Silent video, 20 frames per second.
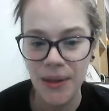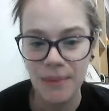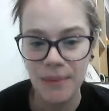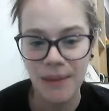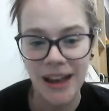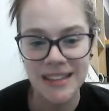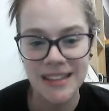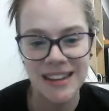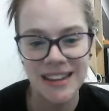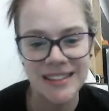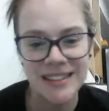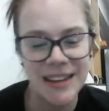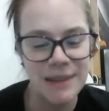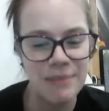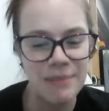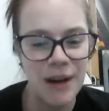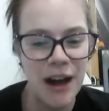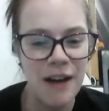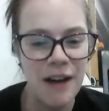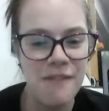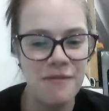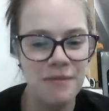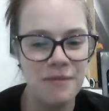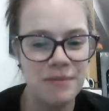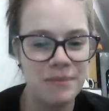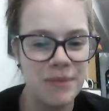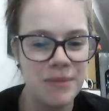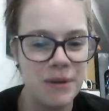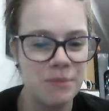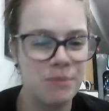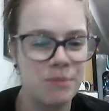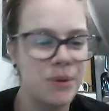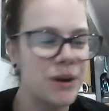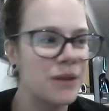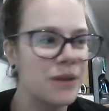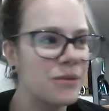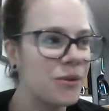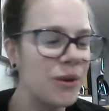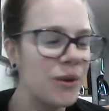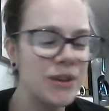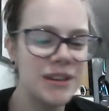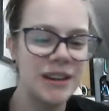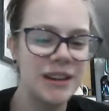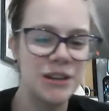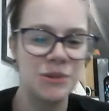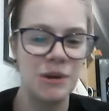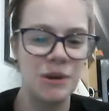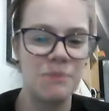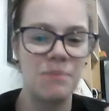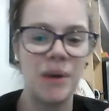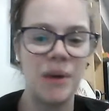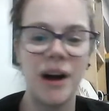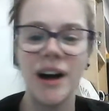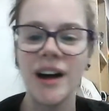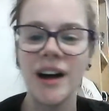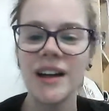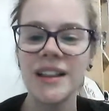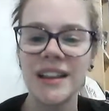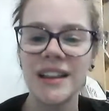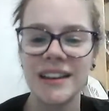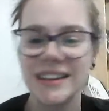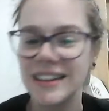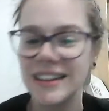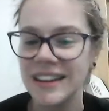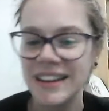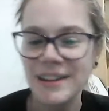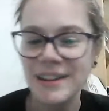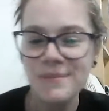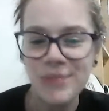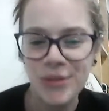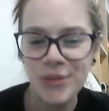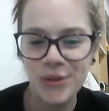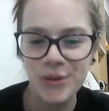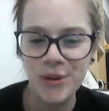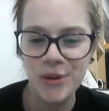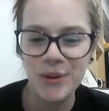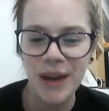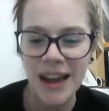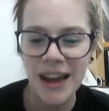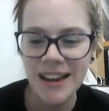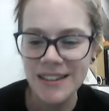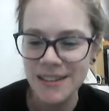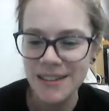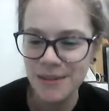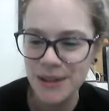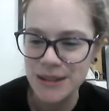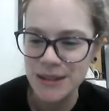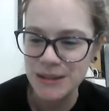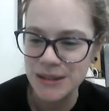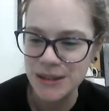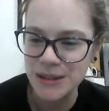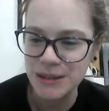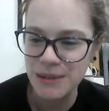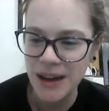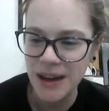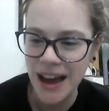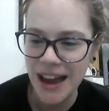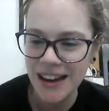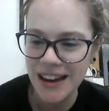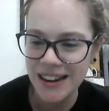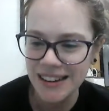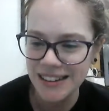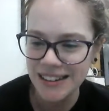the masking tape off and rolled it into a ball and threw it away. It wasn't too bad.